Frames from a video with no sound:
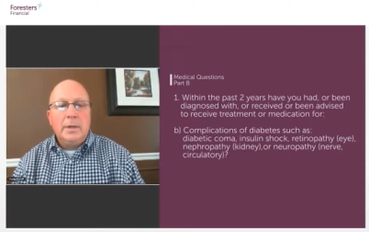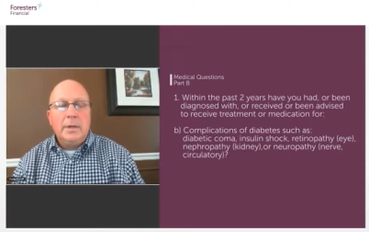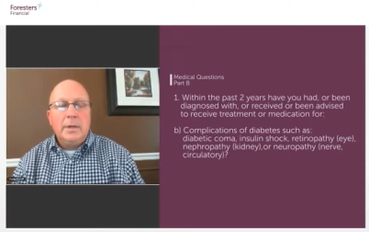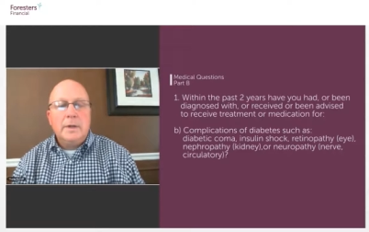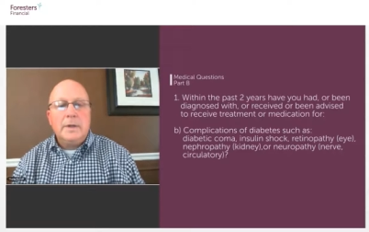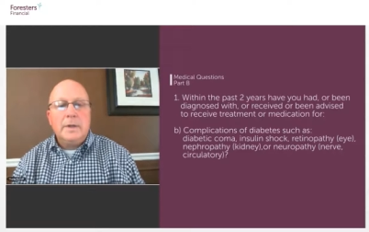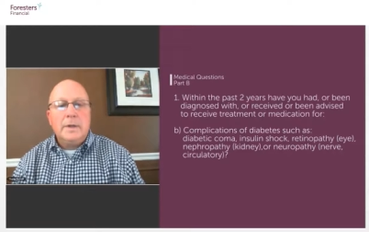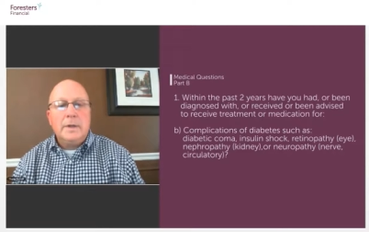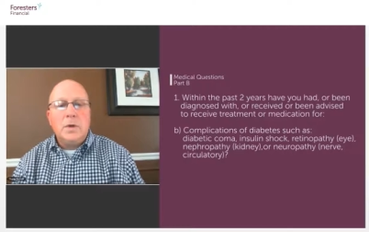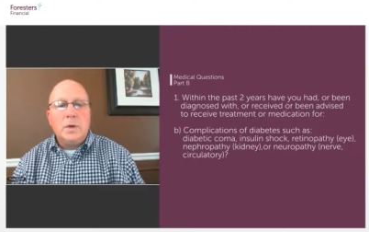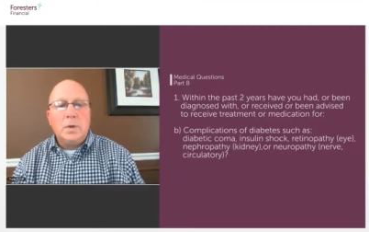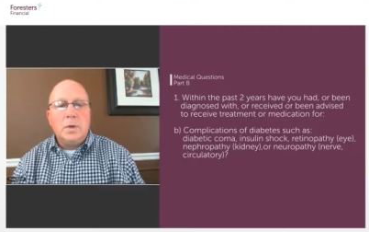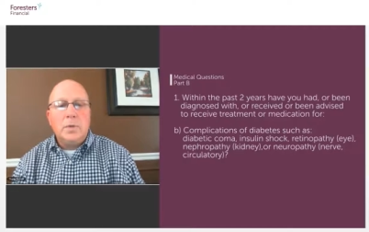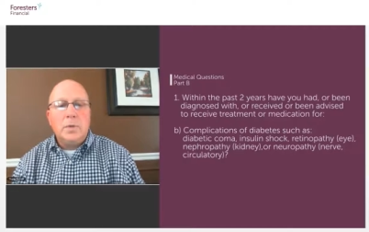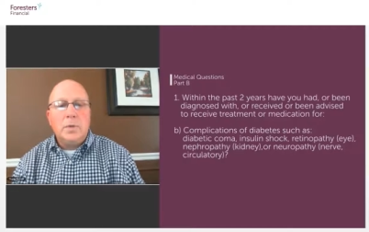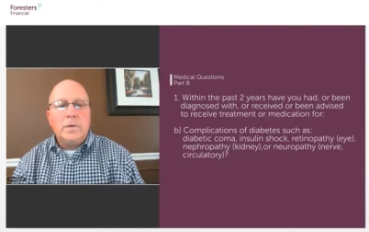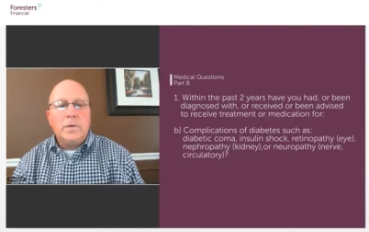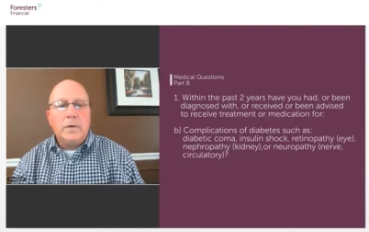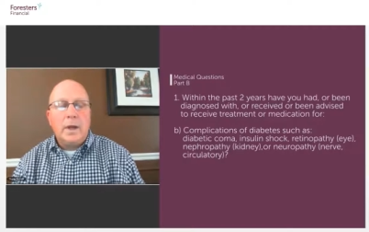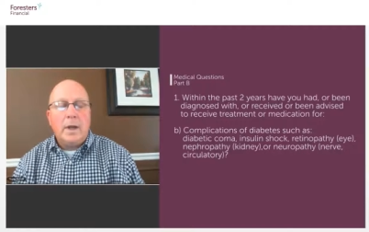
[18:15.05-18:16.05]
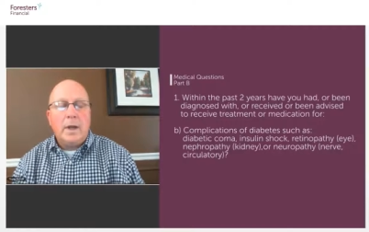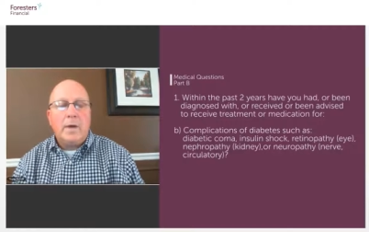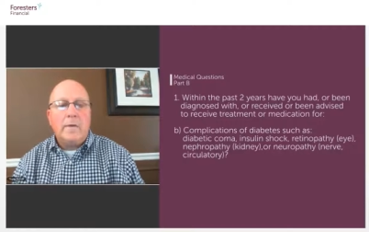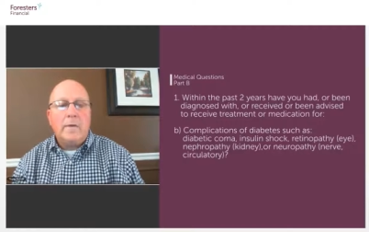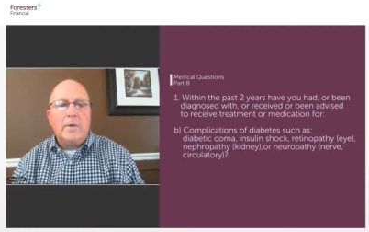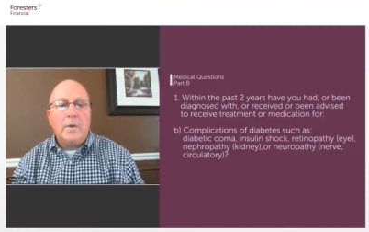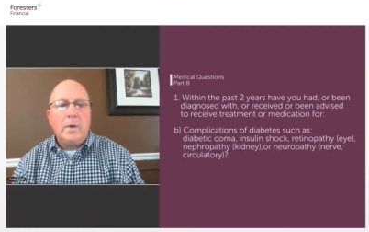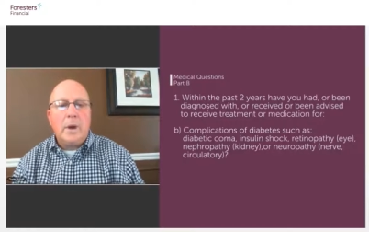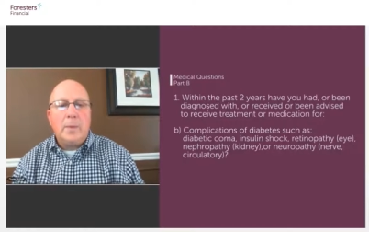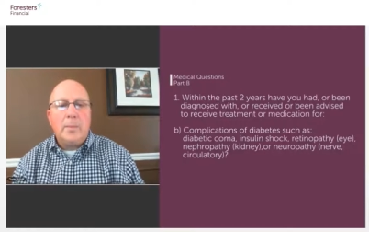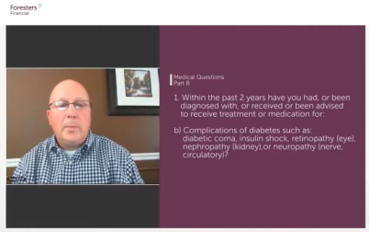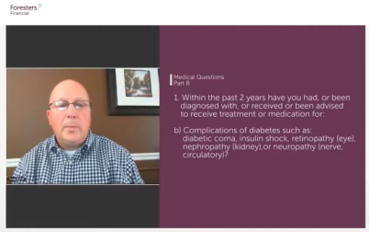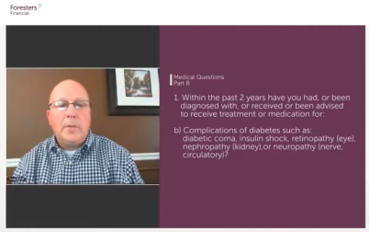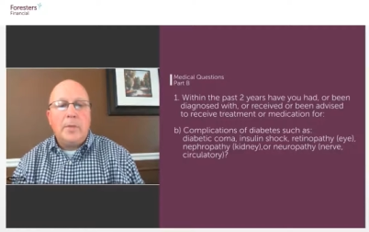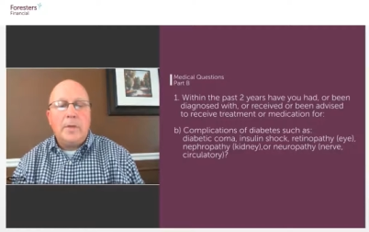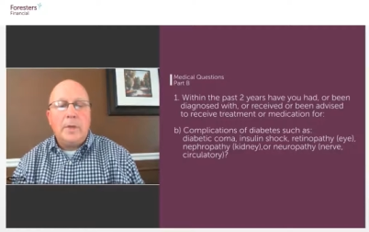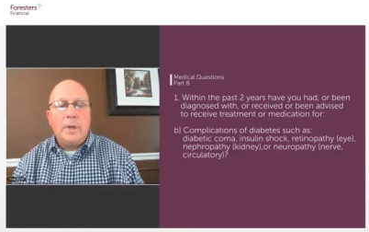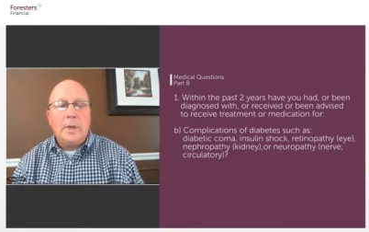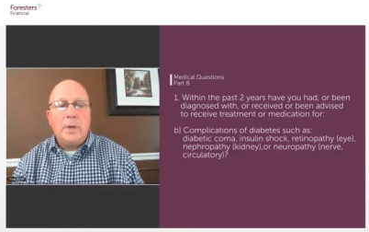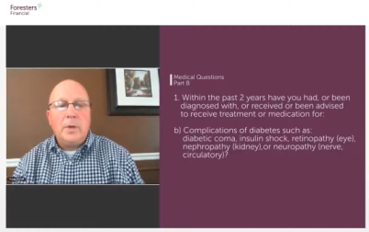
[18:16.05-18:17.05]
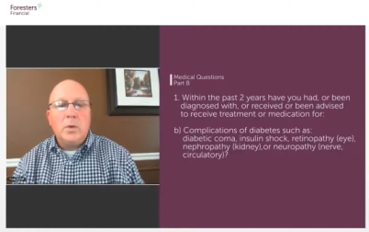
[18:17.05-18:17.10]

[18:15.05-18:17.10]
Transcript: that they don't have neuropathy.